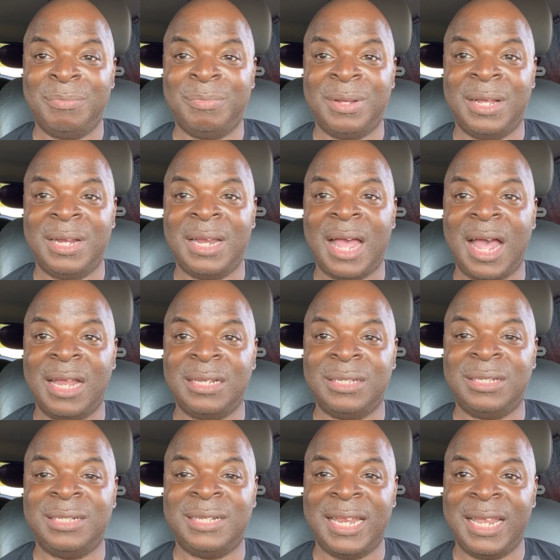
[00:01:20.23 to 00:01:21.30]
but I
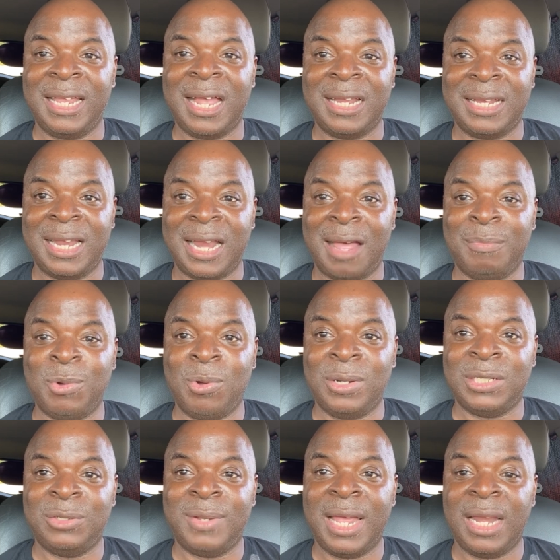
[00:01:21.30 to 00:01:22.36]
think that I'm going
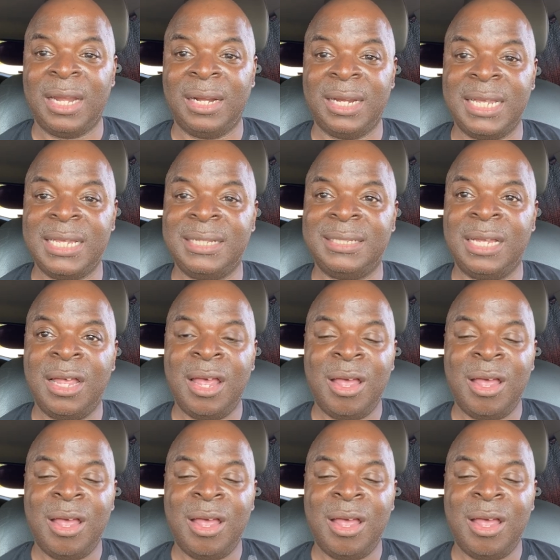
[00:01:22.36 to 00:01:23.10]
to at least